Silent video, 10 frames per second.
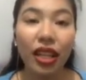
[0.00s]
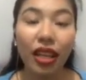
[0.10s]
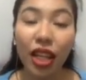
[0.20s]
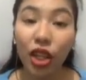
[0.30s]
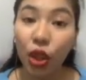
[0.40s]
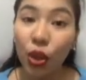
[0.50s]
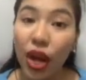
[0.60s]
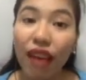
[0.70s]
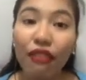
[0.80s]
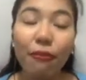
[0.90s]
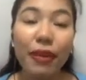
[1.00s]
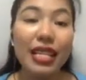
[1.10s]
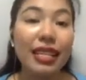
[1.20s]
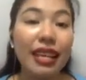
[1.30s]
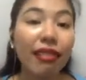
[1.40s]
that you have
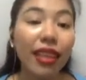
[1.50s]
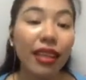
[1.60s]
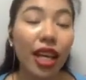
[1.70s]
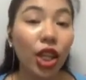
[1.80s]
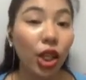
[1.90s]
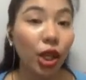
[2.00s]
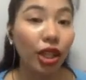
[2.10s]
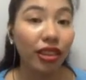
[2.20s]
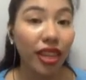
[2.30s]
presented in your